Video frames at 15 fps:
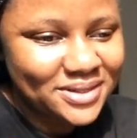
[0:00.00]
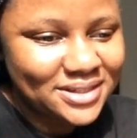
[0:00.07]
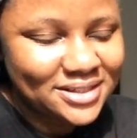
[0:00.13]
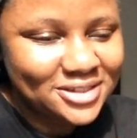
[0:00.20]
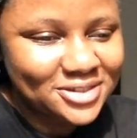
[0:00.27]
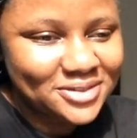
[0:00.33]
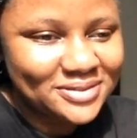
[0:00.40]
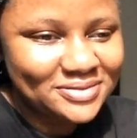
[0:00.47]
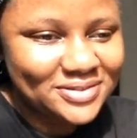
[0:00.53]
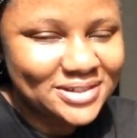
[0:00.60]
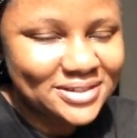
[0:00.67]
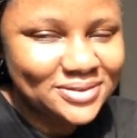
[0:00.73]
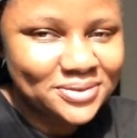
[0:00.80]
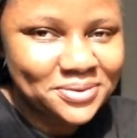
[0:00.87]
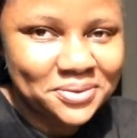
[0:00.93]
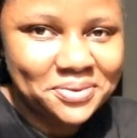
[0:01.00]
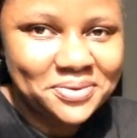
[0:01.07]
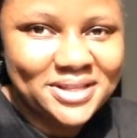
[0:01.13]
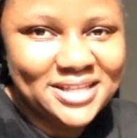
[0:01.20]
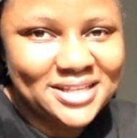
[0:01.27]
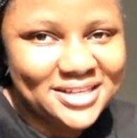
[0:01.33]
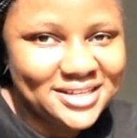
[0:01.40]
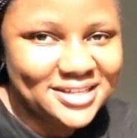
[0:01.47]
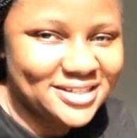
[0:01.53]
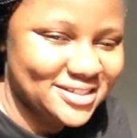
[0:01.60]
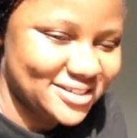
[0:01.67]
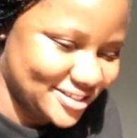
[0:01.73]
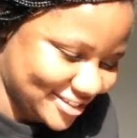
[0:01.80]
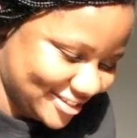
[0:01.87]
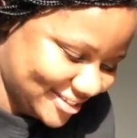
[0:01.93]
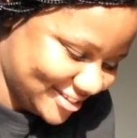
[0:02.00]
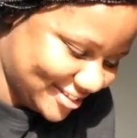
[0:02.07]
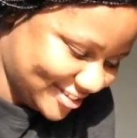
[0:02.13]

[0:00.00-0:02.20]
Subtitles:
When did you even do it? Bloom, bloom.